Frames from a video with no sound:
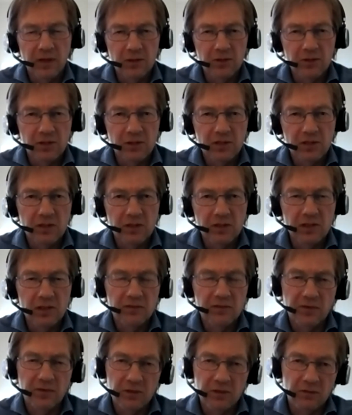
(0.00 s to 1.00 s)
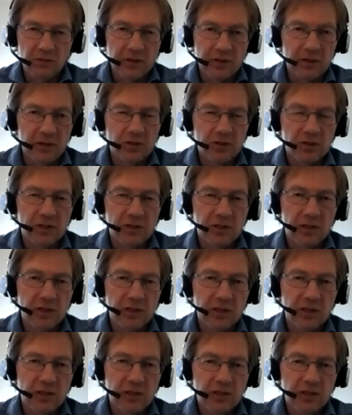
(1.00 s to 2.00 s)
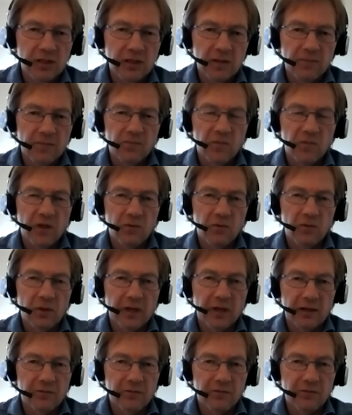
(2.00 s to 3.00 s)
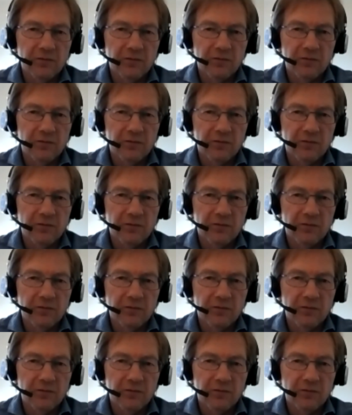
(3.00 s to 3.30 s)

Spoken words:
agencies, federal agencies, that will have a